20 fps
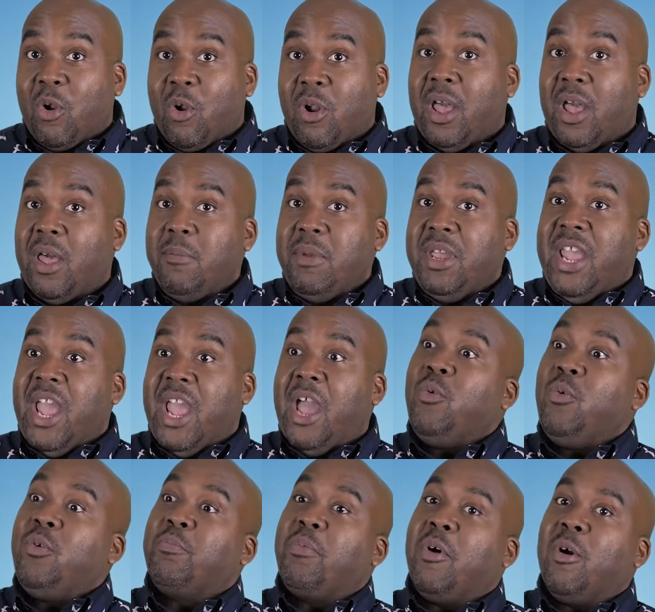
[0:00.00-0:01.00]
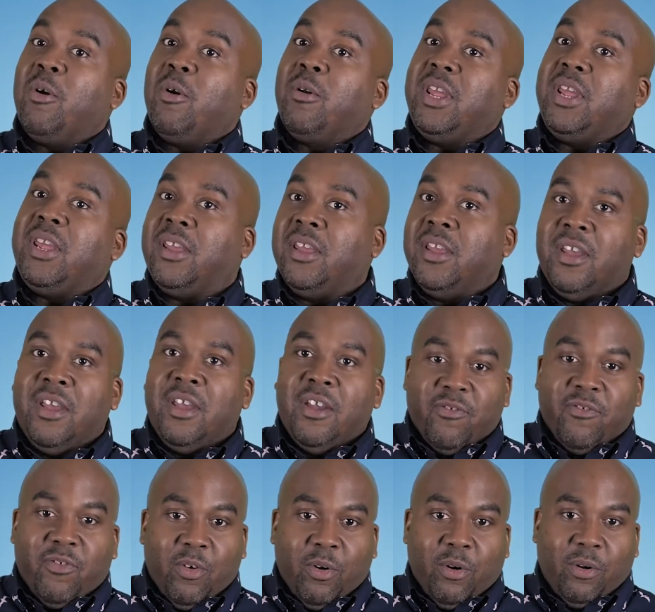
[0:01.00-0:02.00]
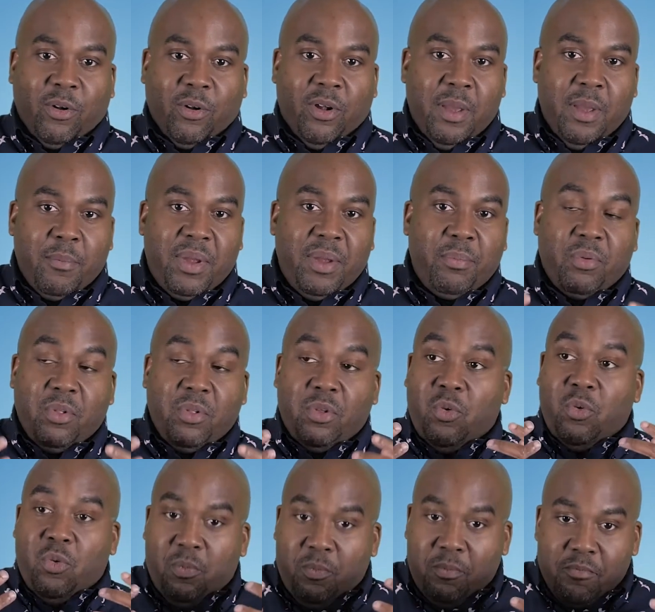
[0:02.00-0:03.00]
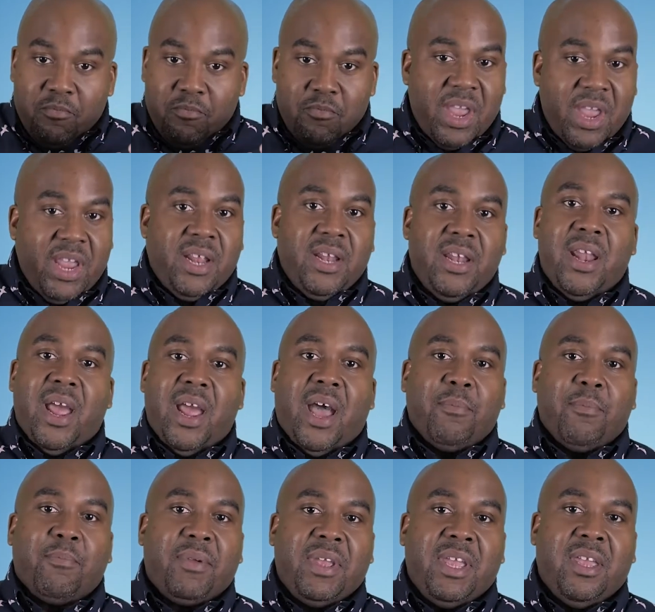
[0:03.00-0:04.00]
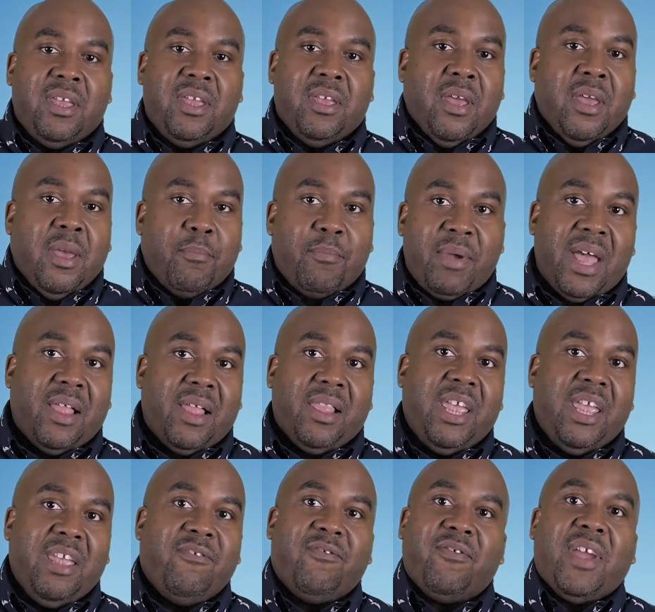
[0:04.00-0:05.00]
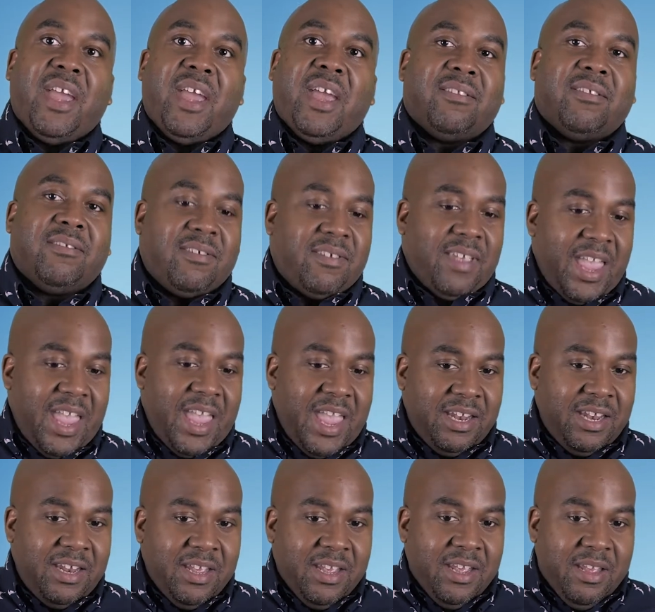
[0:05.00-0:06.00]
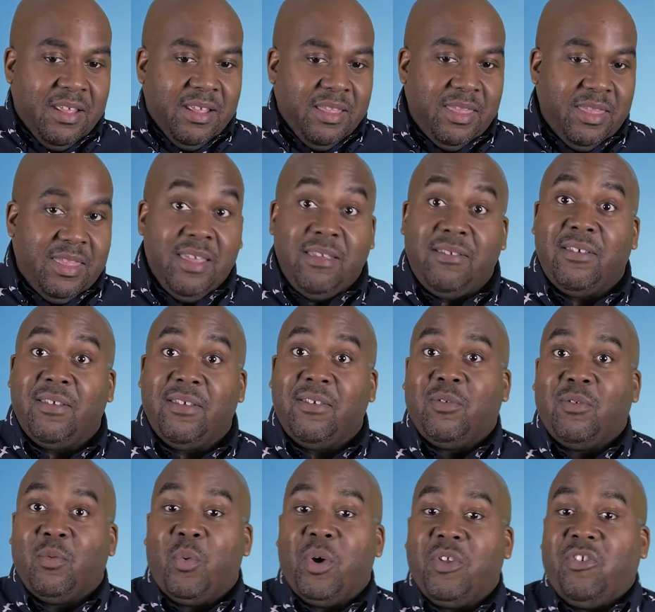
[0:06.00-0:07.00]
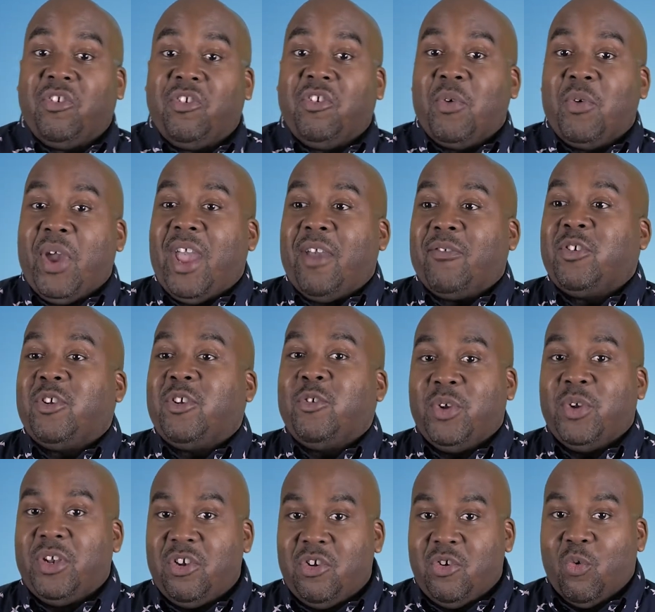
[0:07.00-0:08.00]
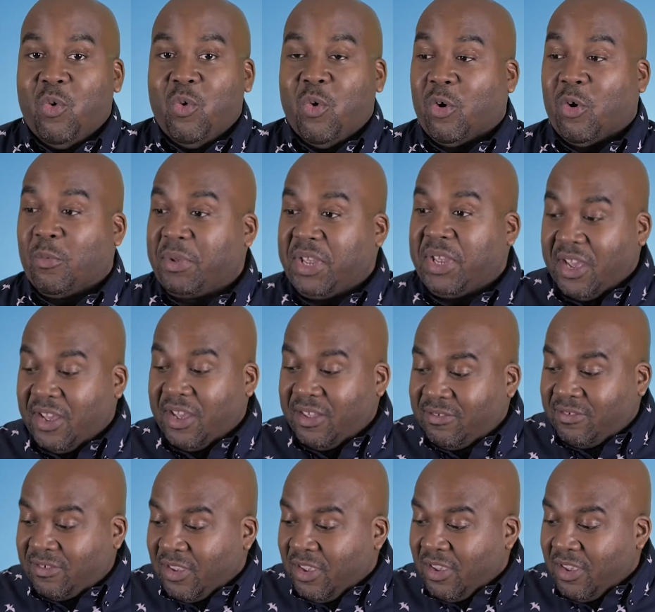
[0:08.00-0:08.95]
coming out party for people who may not be ballet fans, and this is what you have to endure, because